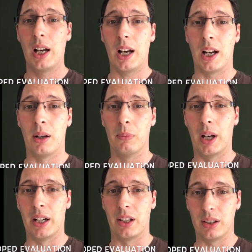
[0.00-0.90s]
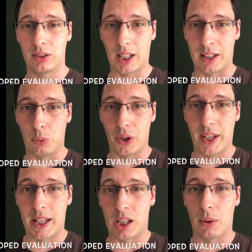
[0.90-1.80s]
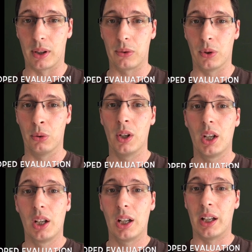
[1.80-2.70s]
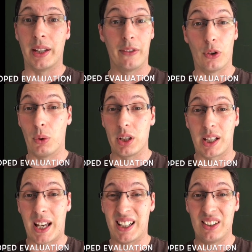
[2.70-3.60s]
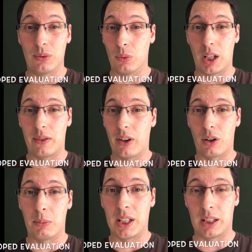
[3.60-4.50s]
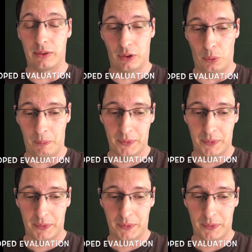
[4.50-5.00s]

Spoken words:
and understand what they're going through, and therefore what you're getting isn't really very meaningful.